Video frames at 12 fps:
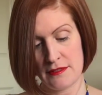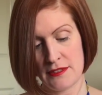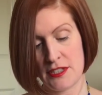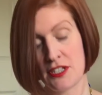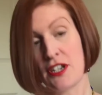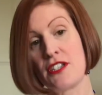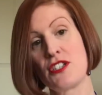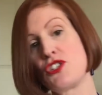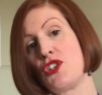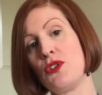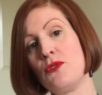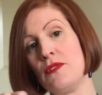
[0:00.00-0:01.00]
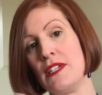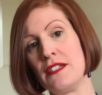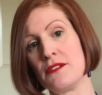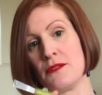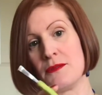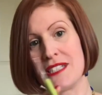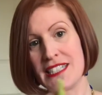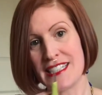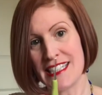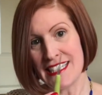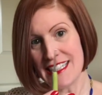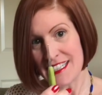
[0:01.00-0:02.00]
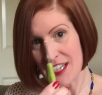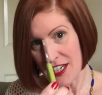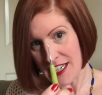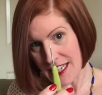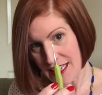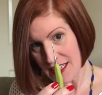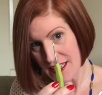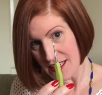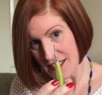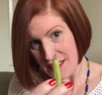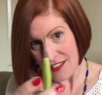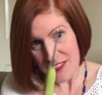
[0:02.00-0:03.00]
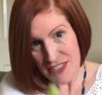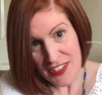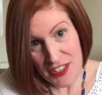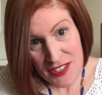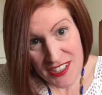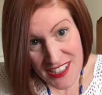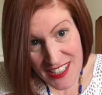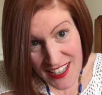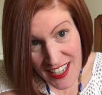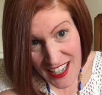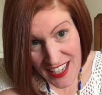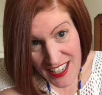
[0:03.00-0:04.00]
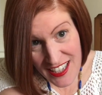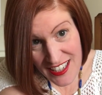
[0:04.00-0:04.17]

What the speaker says: size 2 needle, which is teeny tiny. You can see that,